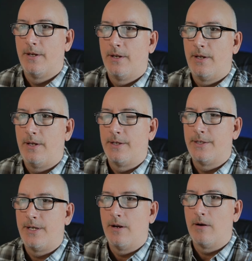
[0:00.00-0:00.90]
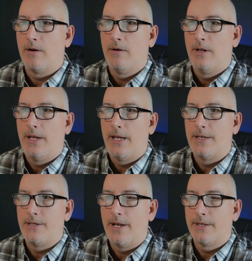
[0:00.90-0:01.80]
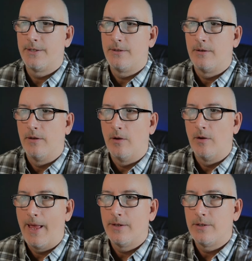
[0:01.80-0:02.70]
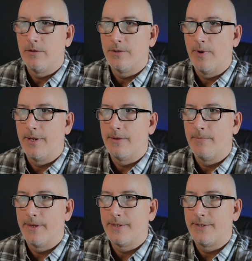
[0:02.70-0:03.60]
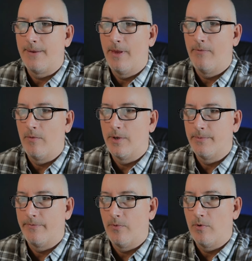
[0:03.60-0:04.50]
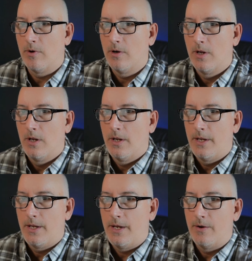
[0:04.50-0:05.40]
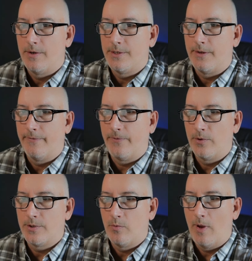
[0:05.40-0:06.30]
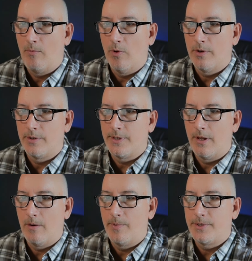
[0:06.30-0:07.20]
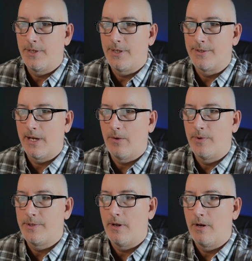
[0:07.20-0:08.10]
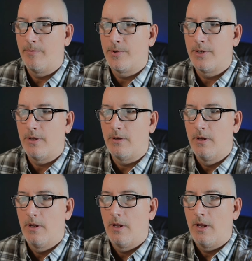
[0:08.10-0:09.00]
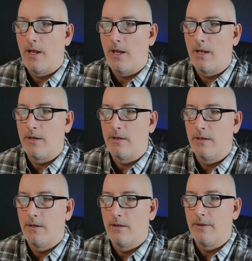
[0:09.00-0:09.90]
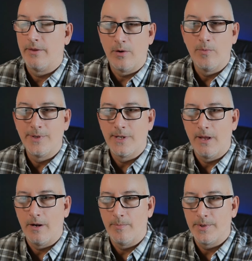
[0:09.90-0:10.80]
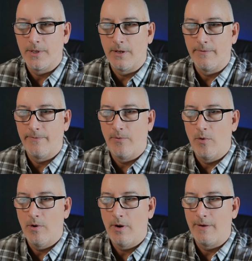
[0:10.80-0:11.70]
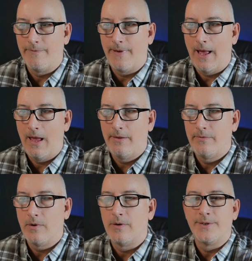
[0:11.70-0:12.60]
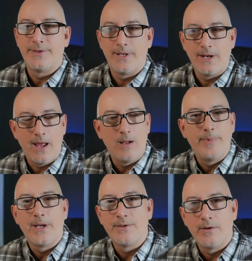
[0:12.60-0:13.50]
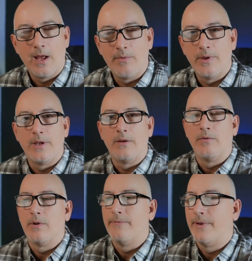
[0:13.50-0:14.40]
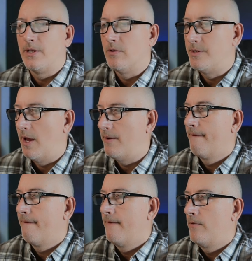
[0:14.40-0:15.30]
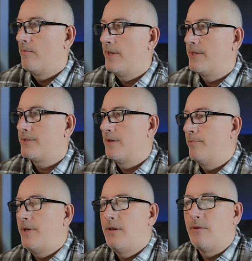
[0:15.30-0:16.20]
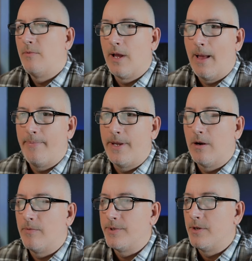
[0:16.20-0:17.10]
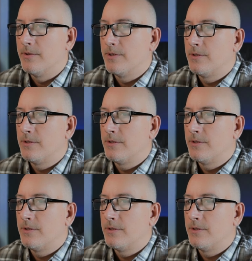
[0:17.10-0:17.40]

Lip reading: You can see our Nginx load balancer is running about the same level it was before. Here is the first web worker, it's 100%, the second one's at 100%, and the third one's at 100%. 4 and 5 are just sitting idle because they're not really configured yet. We'll let this complete and we'll copy in our results.